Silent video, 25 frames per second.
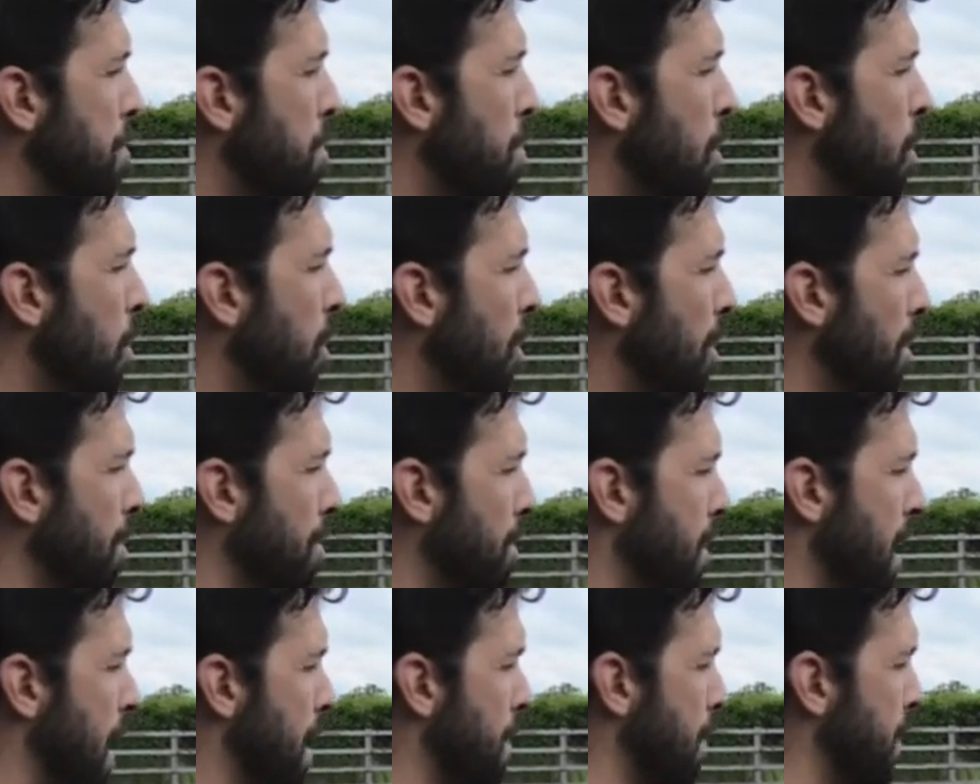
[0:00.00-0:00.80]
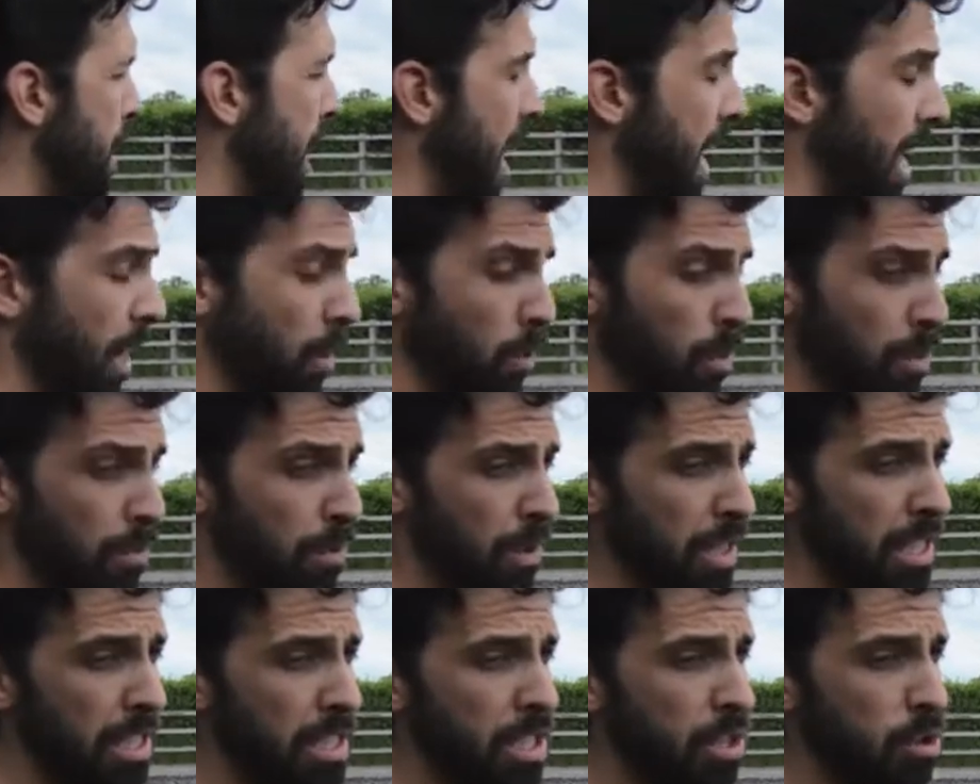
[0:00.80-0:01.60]
more
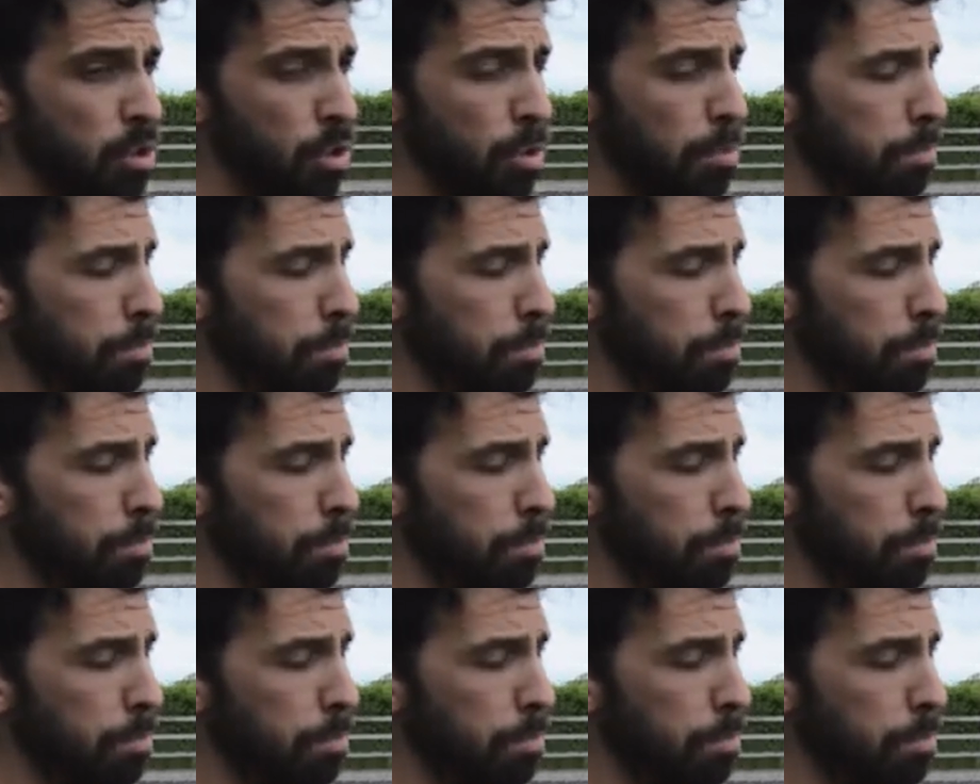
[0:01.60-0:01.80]
aggravated or